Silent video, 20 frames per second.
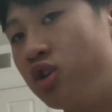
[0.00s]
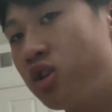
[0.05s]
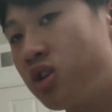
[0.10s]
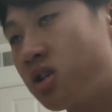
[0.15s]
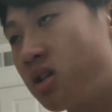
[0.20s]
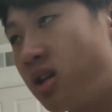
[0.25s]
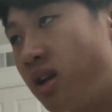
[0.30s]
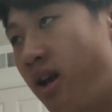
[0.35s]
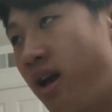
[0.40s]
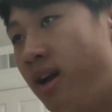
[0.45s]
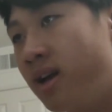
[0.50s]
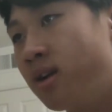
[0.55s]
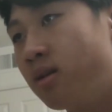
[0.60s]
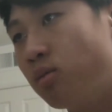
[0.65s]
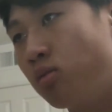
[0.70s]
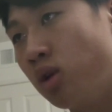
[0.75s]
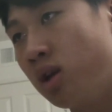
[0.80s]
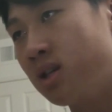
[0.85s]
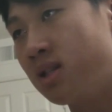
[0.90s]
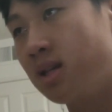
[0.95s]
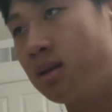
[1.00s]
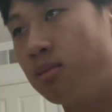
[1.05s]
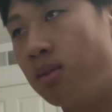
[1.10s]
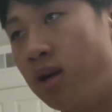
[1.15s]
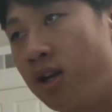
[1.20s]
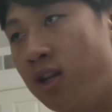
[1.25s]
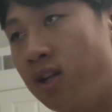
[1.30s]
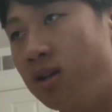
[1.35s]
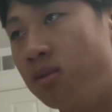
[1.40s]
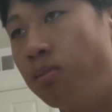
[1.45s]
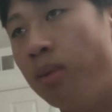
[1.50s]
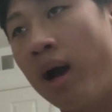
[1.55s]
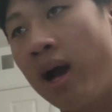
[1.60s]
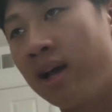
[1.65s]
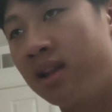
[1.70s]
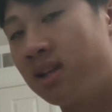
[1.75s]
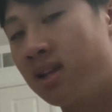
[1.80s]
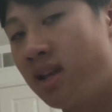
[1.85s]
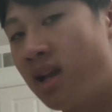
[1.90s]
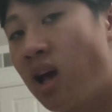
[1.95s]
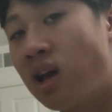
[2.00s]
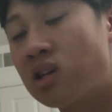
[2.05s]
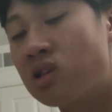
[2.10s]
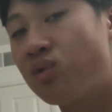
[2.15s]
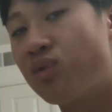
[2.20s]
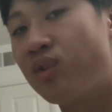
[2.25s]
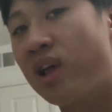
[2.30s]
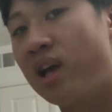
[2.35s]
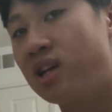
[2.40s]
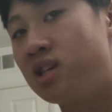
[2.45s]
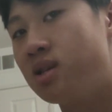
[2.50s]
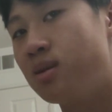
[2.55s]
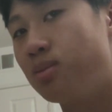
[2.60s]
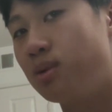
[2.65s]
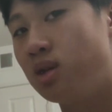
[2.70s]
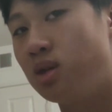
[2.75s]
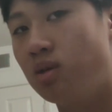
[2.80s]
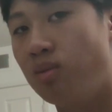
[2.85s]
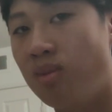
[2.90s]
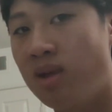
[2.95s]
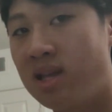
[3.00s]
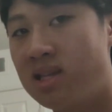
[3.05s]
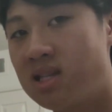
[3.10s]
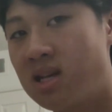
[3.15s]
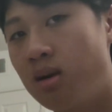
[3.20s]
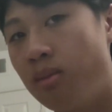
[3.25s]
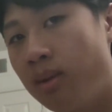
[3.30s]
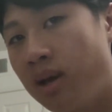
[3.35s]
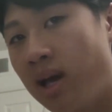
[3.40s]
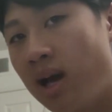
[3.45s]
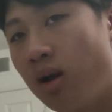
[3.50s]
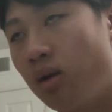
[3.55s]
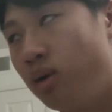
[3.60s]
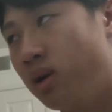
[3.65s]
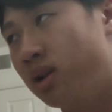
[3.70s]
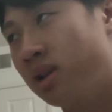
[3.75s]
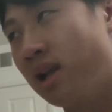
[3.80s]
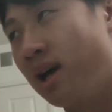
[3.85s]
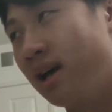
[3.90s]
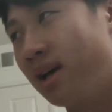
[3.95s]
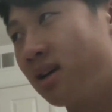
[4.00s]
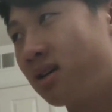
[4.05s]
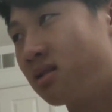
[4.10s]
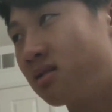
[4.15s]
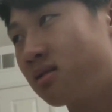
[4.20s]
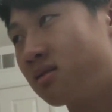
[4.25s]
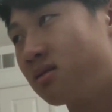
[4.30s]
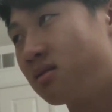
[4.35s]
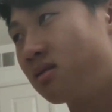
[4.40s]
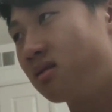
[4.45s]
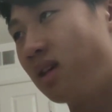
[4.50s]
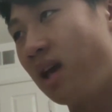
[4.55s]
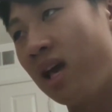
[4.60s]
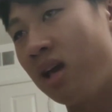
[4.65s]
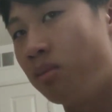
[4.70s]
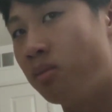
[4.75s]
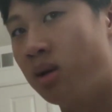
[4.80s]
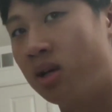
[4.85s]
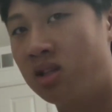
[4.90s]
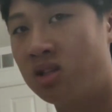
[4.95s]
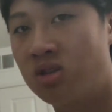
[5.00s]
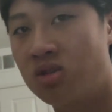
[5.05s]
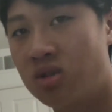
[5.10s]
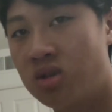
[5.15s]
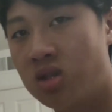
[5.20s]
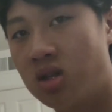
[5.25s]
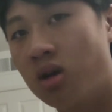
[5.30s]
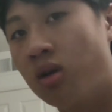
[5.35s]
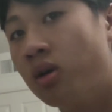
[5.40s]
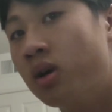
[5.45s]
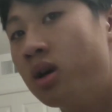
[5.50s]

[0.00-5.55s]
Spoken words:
just going to end up wasting money buying the next flagship cube that's coming out in like 8 months or so.